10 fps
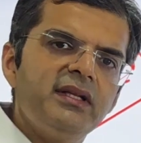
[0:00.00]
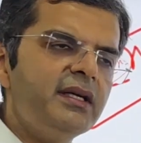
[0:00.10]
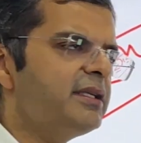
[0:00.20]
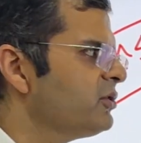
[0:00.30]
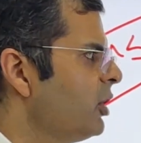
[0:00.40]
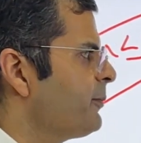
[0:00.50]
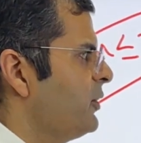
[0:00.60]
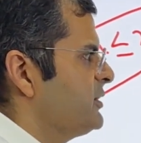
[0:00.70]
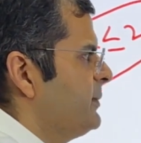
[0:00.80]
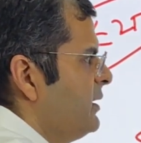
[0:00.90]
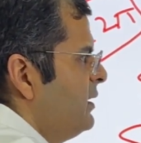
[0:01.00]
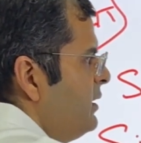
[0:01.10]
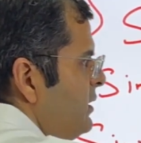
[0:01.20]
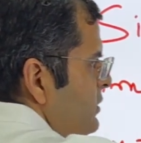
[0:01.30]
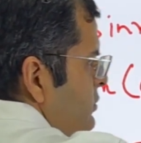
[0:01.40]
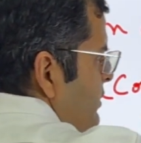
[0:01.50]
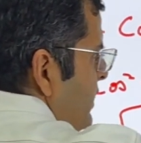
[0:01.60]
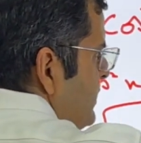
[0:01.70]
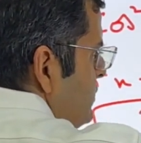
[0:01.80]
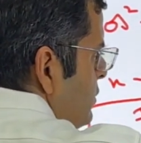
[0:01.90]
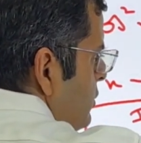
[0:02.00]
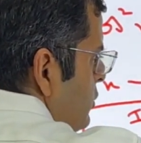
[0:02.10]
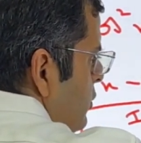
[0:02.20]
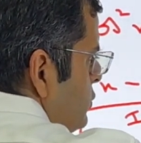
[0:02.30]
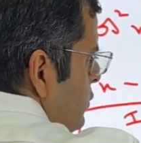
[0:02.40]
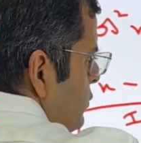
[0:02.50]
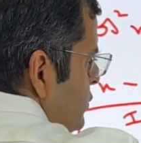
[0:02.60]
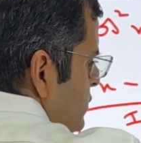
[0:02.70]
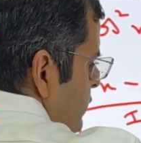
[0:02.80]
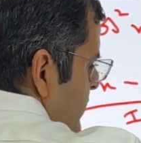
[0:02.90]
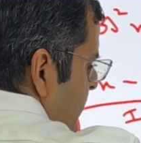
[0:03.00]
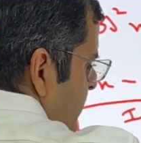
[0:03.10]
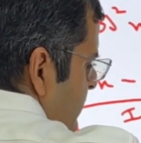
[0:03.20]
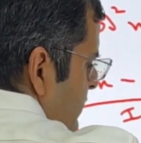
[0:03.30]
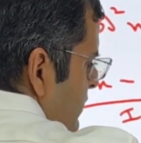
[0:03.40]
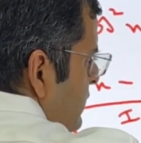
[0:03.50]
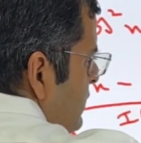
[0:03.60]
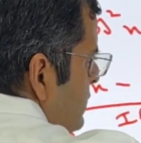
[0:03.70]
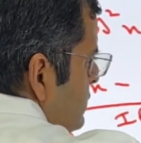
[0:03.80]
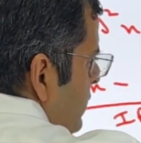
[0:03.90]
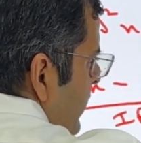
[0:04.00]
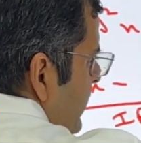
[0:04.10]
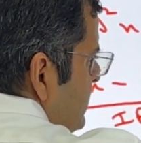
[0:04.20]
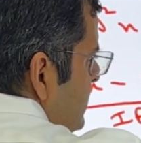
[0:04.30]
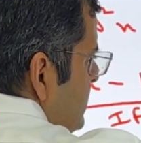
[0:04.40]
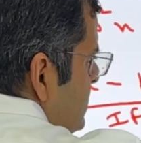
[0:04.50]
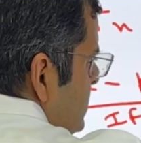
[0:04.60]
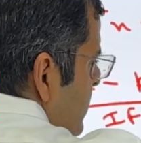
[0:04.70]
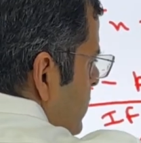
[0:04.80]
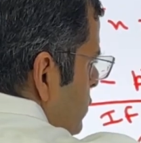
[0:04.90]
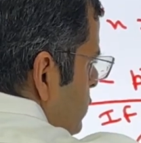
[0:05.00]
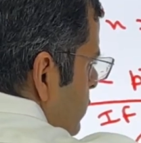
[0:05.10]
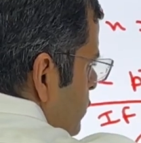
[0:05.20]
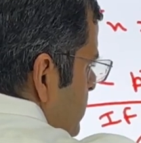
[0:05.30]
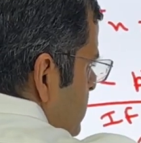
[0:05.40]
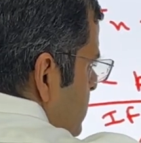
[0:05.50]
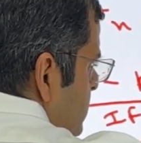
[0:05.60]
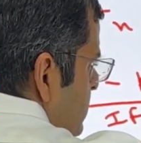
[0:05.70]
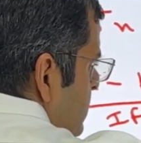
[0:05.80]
That is not possible. So there is no solutions for that. X is 0 solutions.